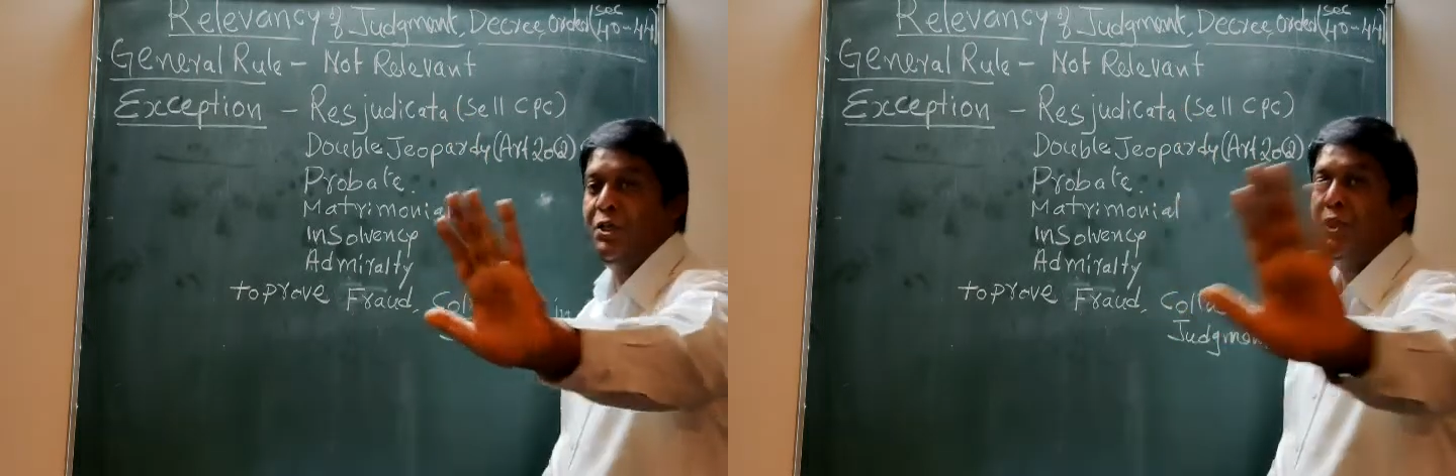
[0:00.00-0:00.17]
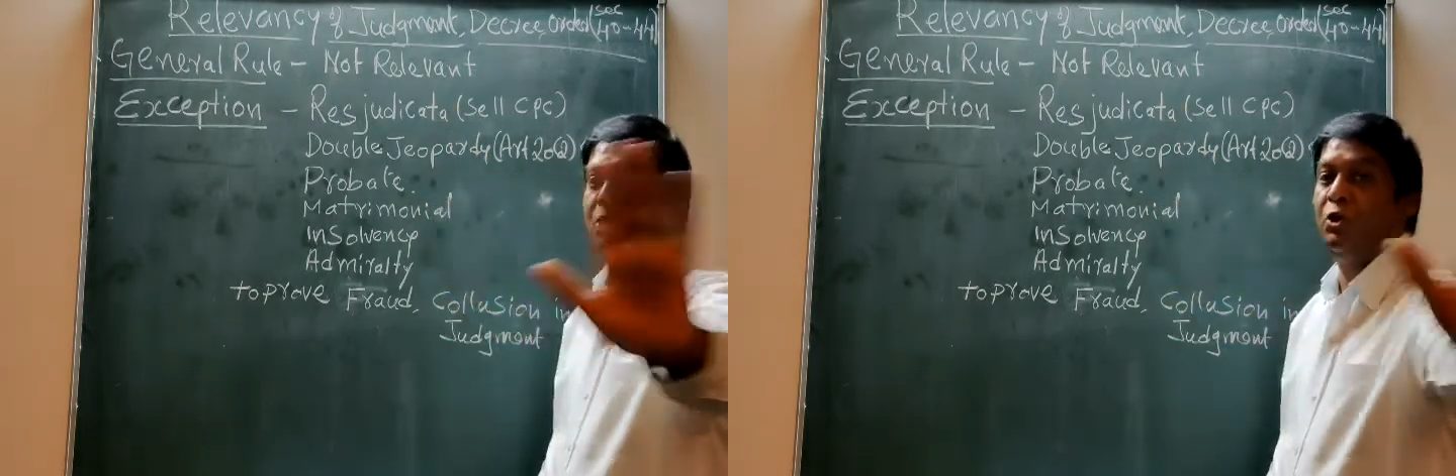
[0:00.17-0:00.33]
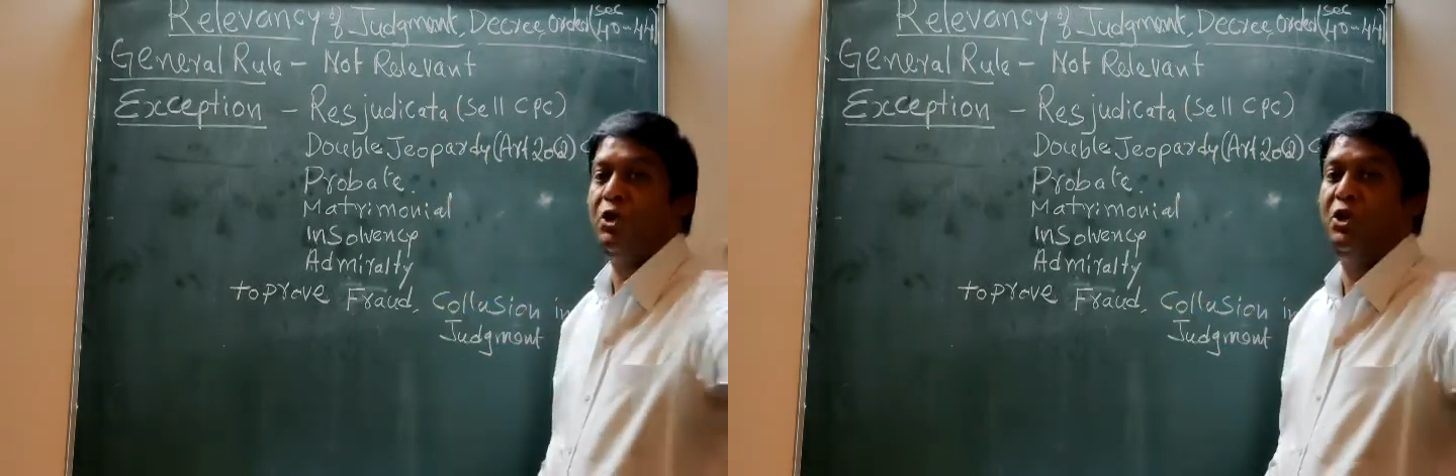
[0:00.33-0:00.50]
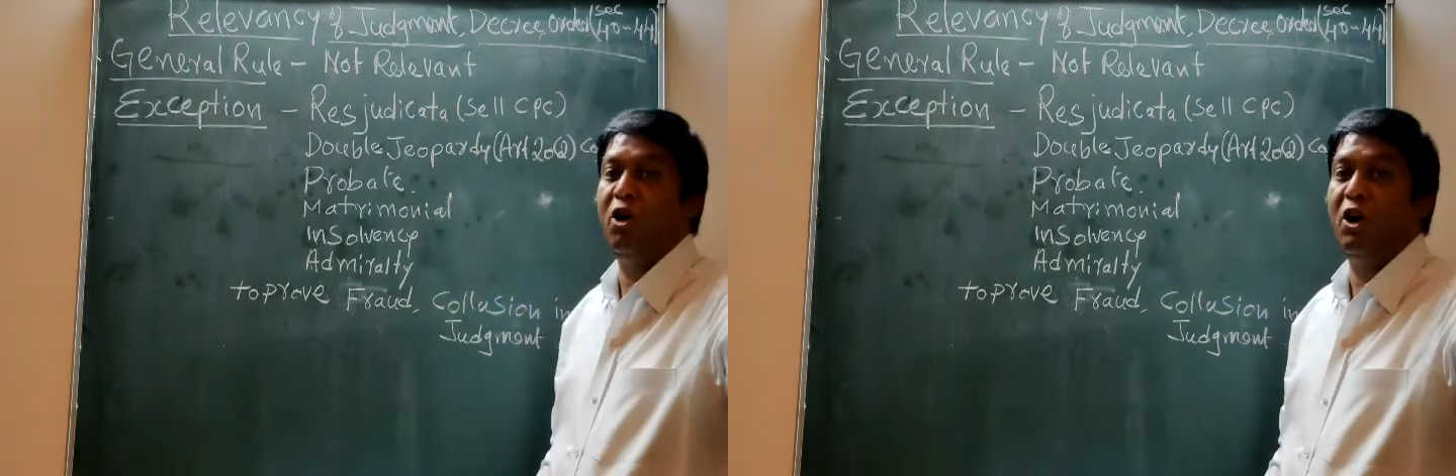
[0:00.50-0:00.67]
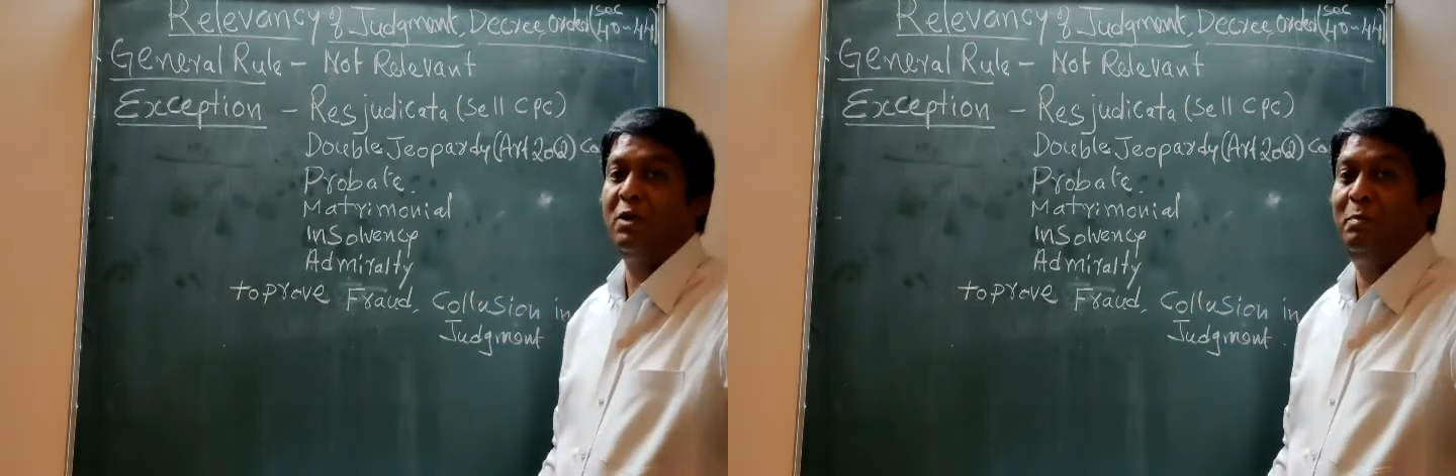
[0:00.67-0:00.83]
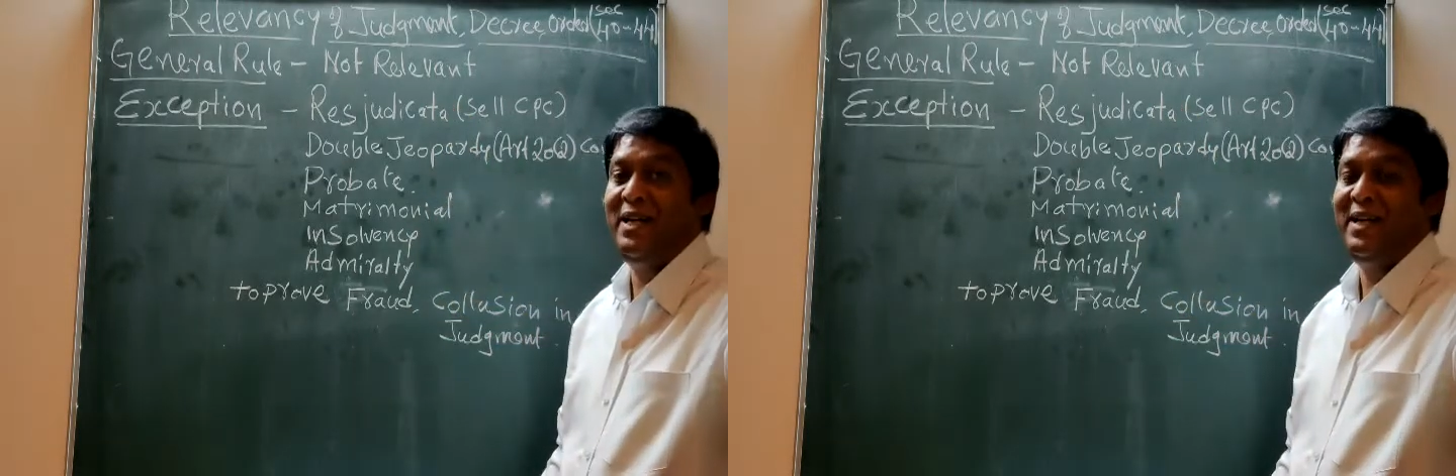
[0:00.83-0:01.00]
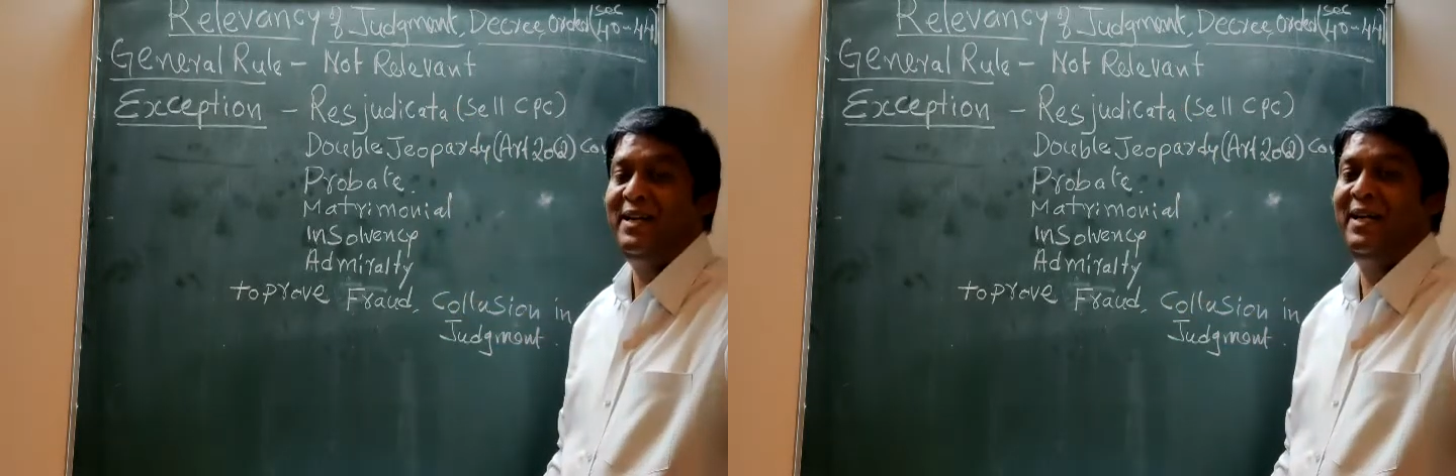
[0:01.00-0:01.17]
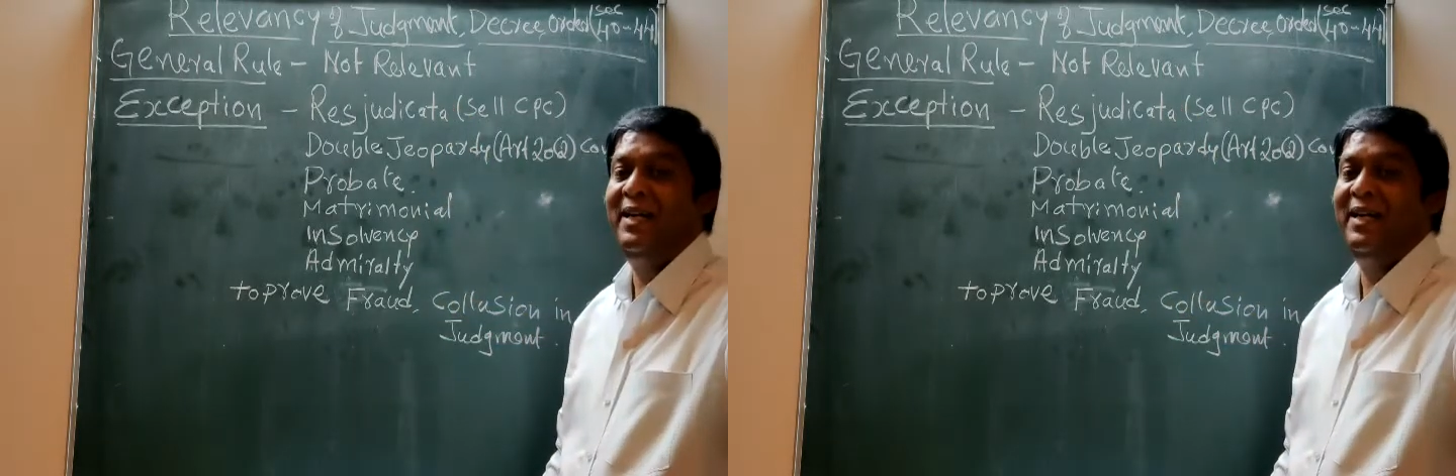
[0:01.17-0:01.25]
should not be